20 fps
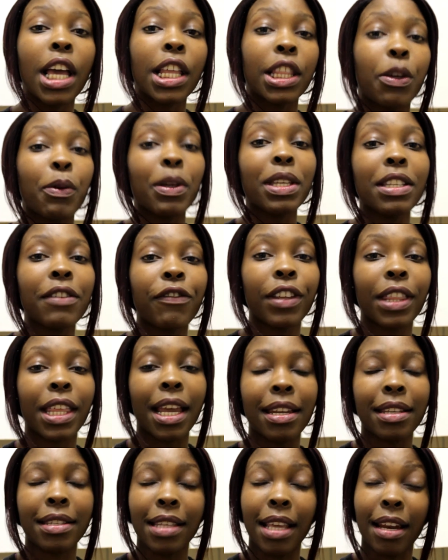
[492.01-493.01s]
The reason for
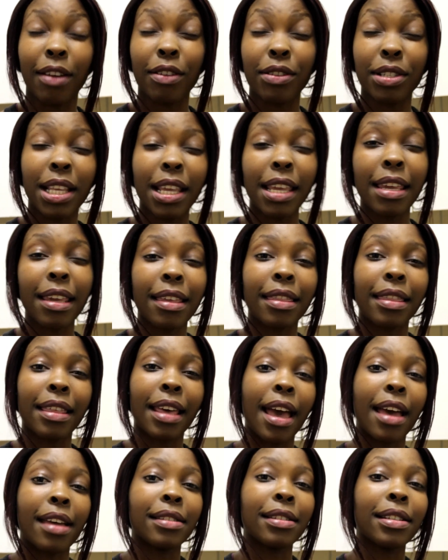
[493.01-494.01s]
that is that I was thinking
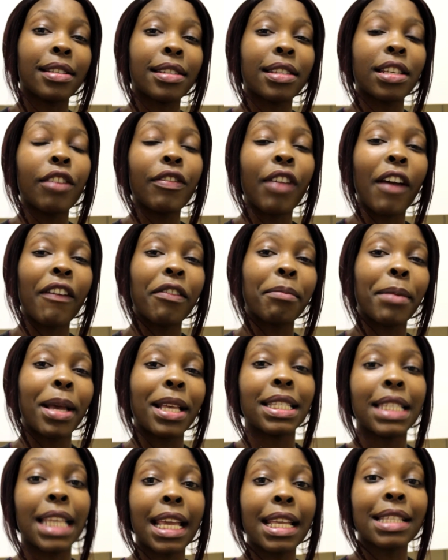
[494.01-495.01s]
that instead of having my
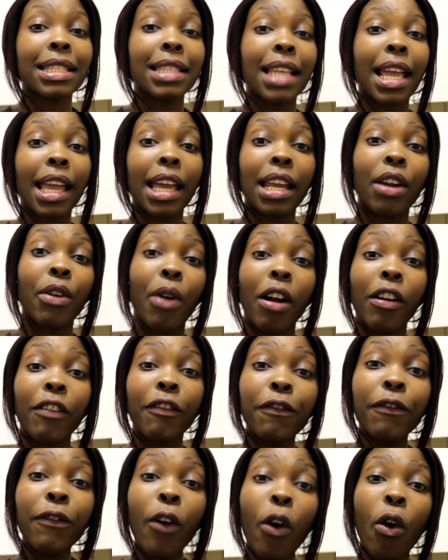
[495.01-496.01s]
second snack at around
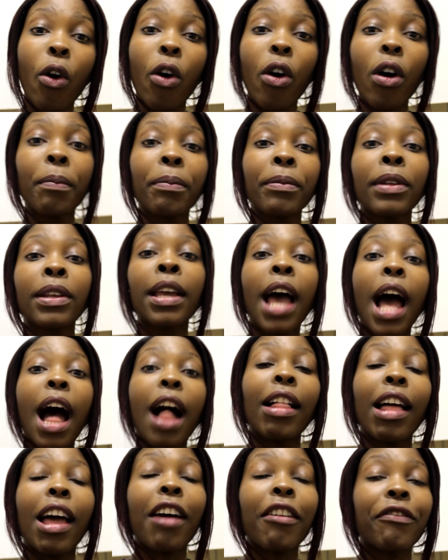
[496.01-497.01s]
4,
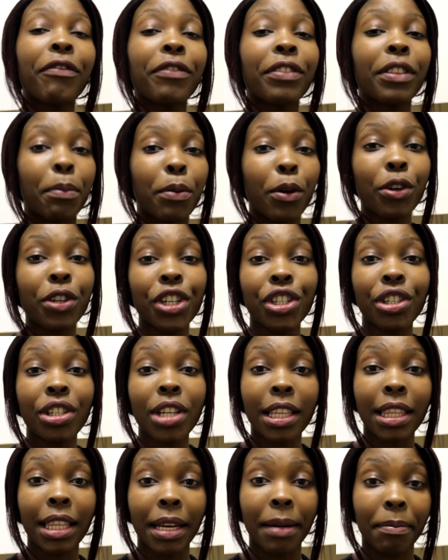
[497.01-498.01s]
I'll have the protein
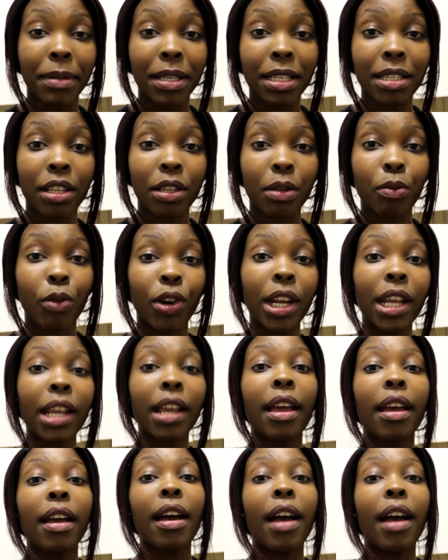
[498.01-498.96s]
shake that I missed this morning.